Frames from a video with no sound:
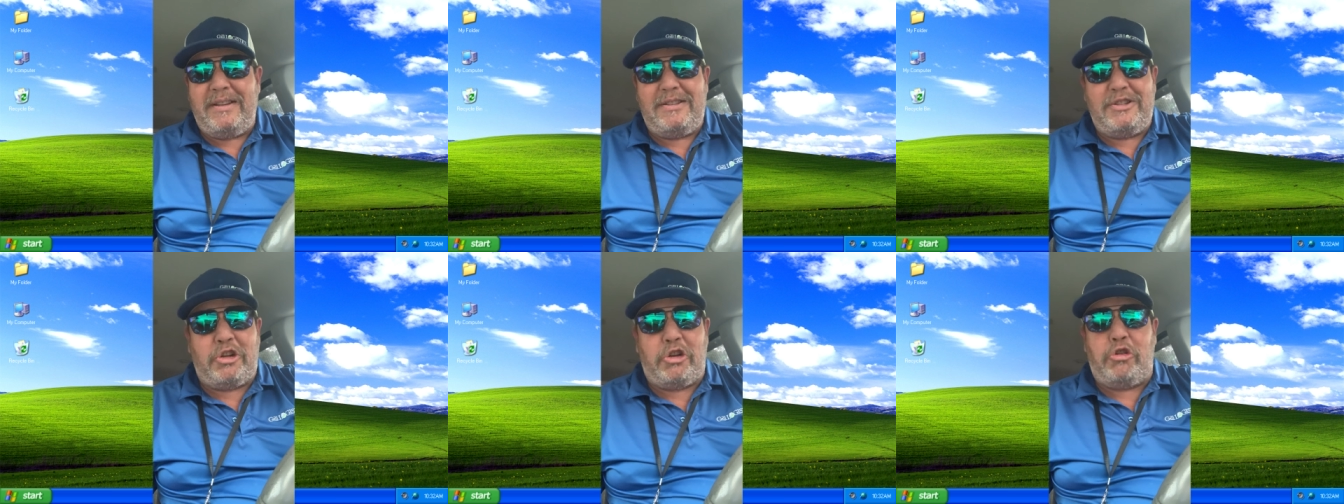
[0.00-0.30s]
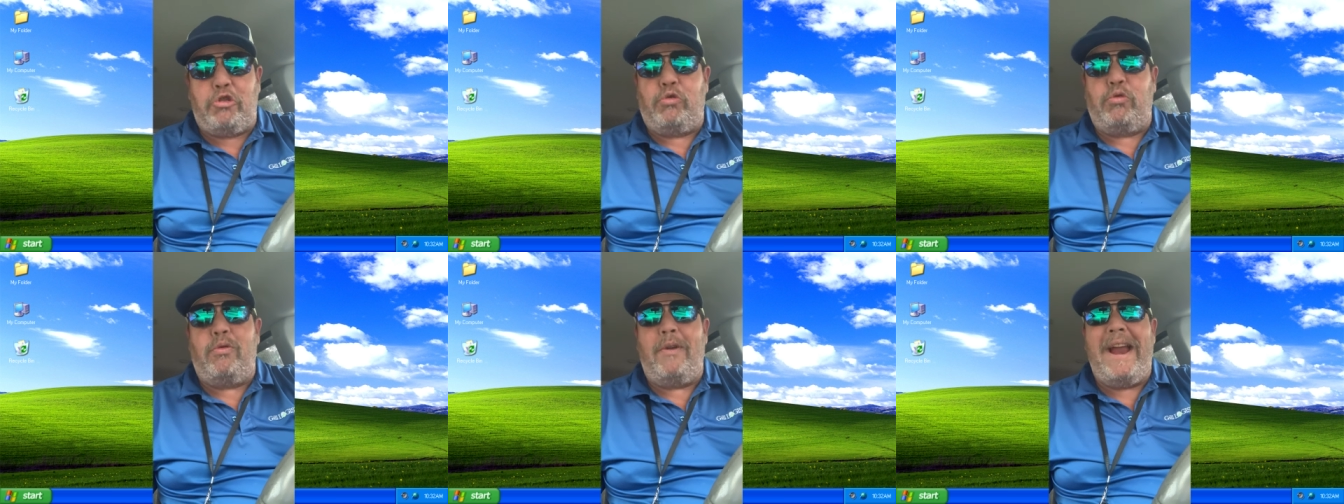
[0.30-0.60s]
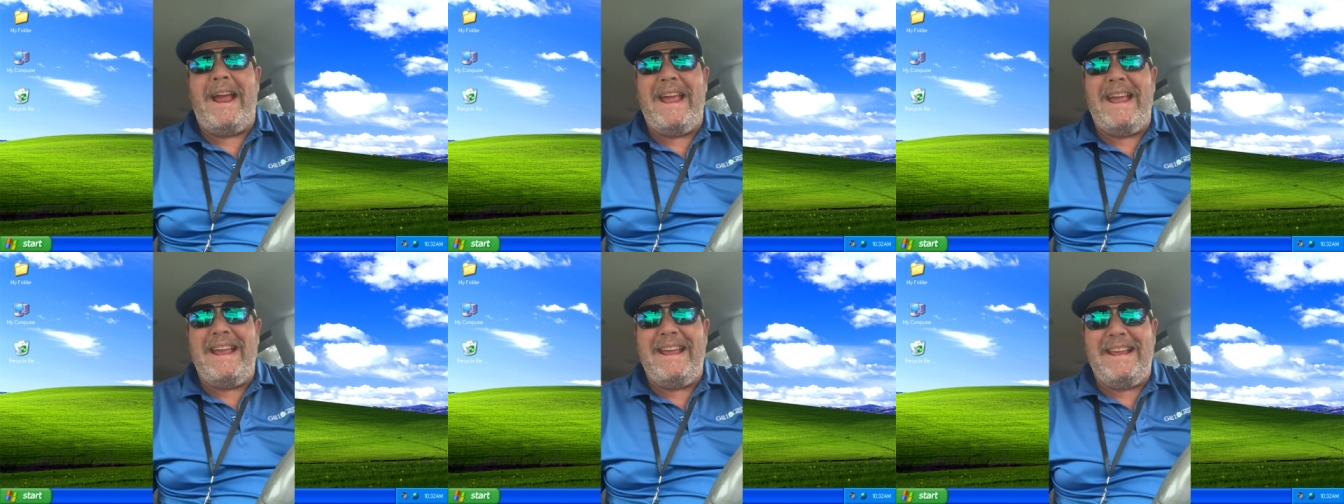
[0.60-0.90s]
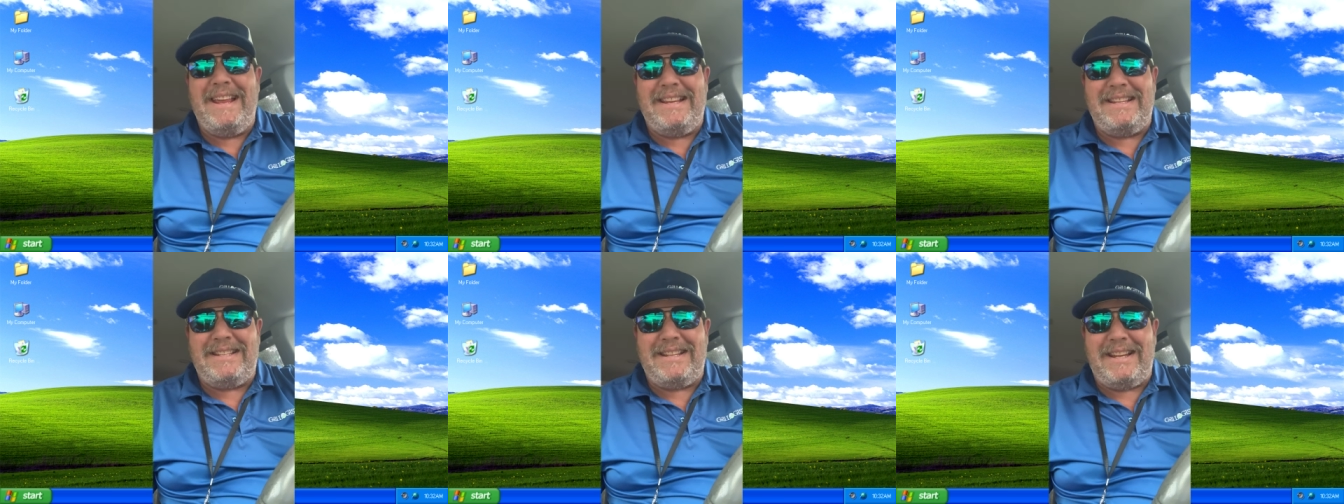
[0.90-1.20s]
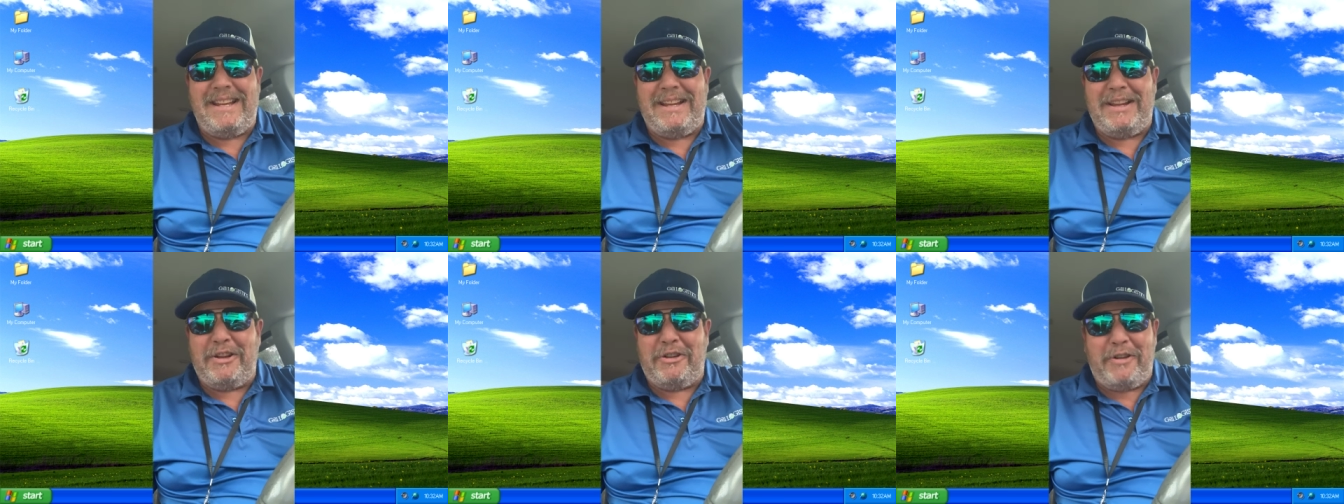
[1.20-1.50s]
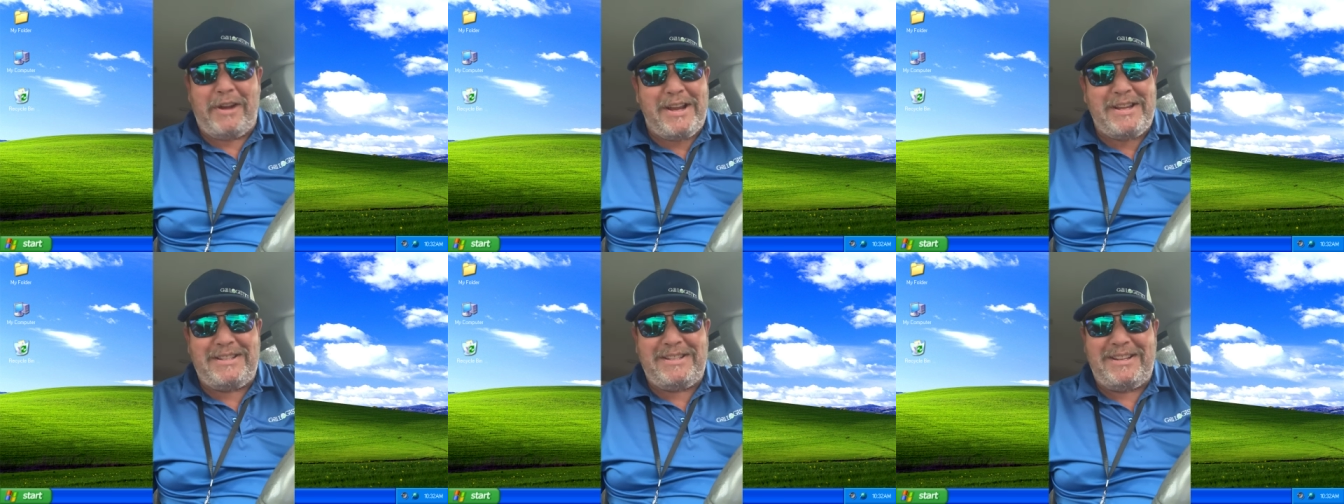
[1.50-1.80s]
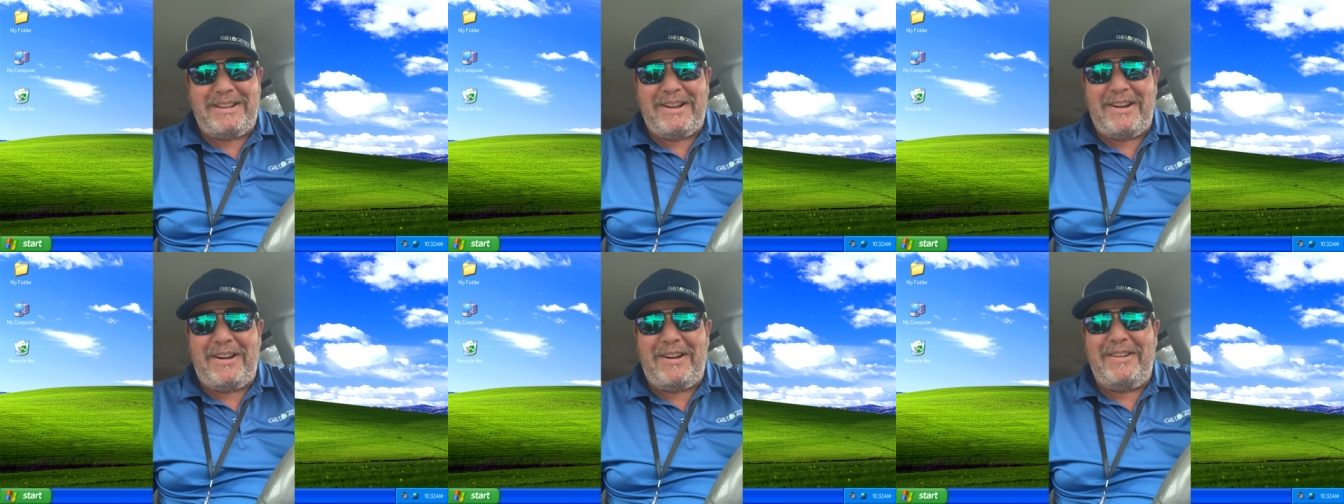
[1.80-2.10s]
It's crazy,
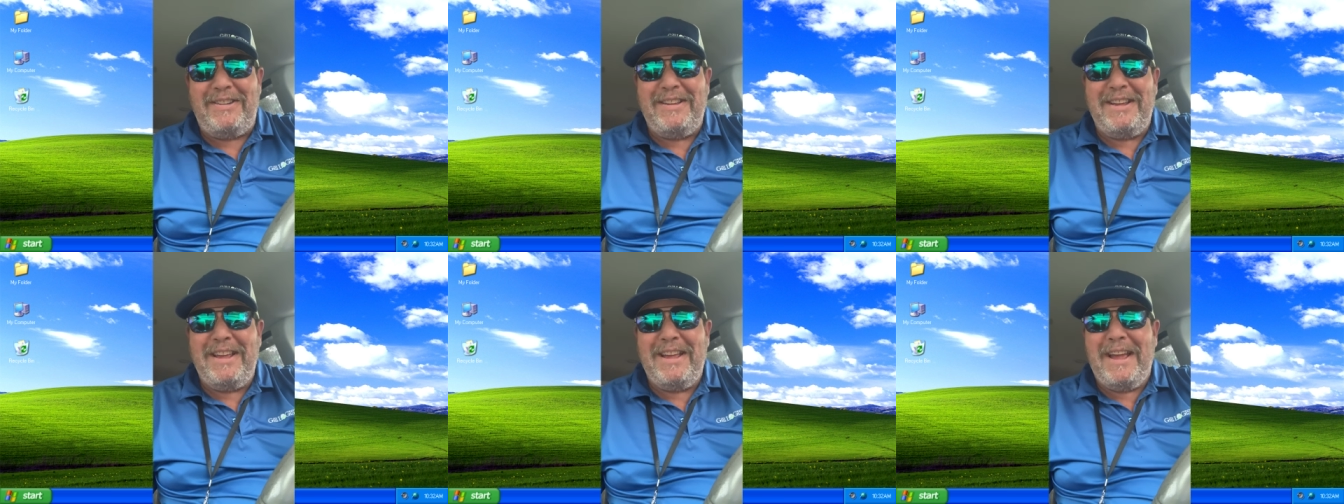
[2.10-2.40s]
crazy, y'all.